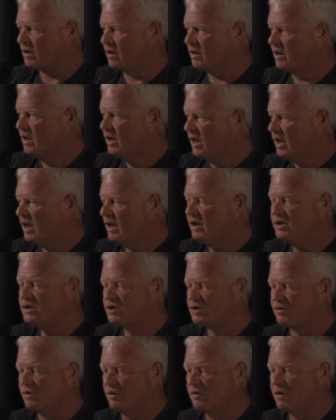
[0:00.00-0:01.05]
and it is
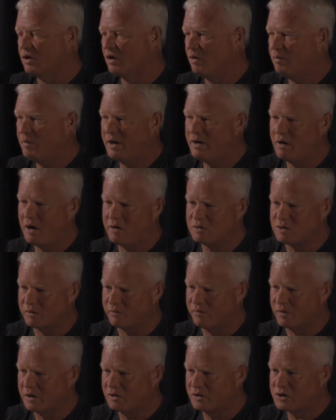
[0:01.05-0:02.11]
true. My daughter was a
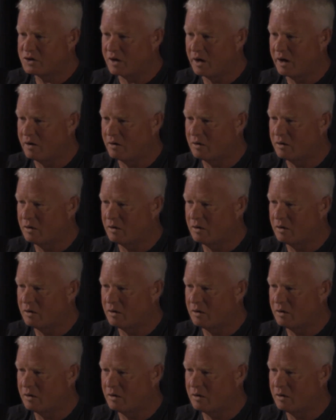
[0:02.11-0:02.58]
figure skater.